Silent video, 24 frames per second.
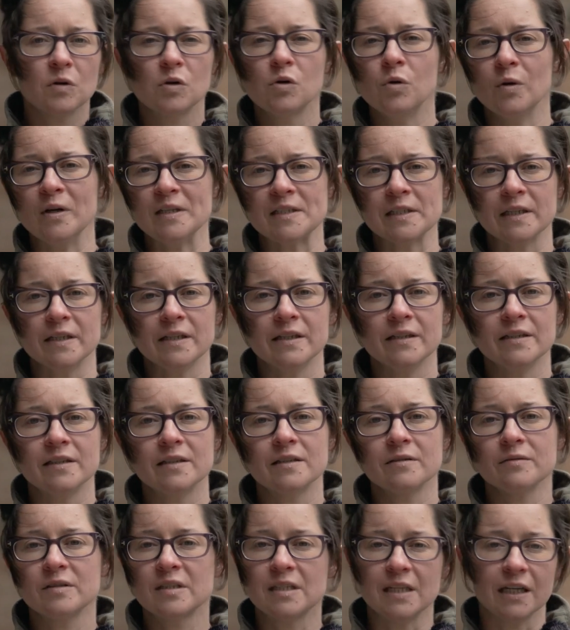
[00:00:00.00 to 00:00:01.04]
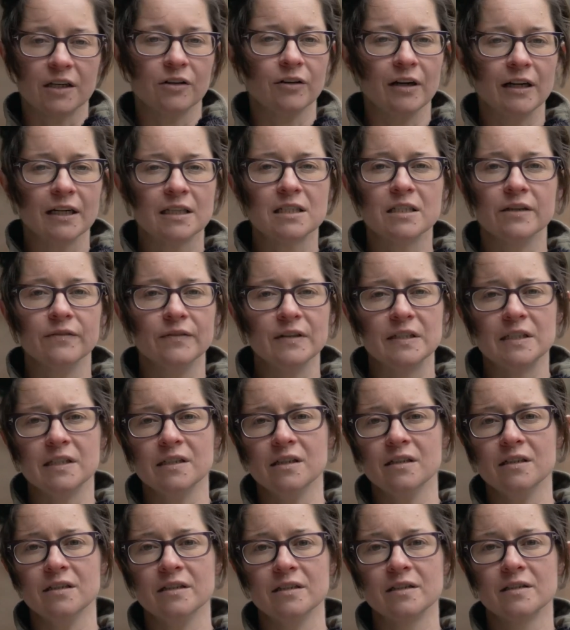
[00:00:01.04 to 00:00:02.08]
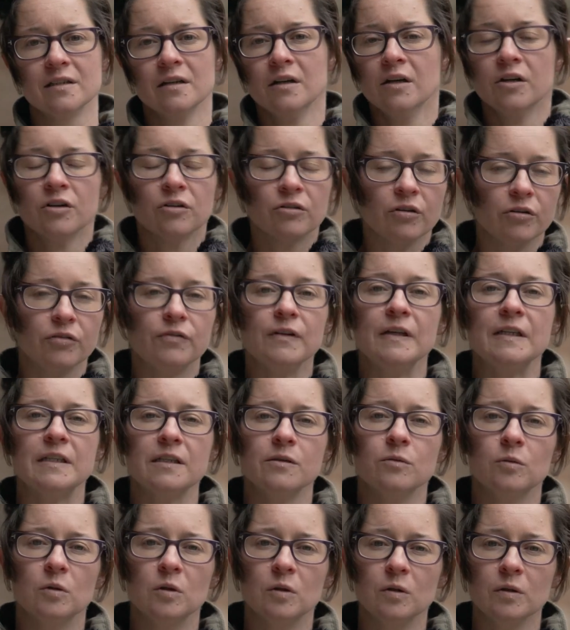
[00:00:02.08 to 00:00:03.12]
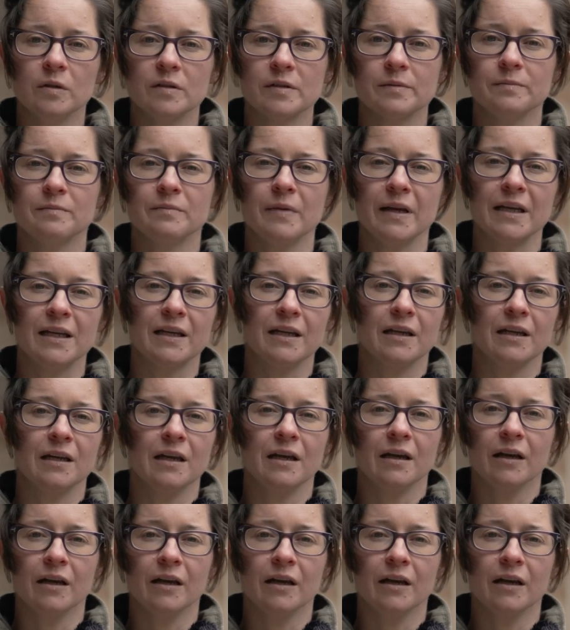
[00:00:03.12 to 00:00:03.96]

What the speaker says: quizzes, sticker activities, graffiti walls, making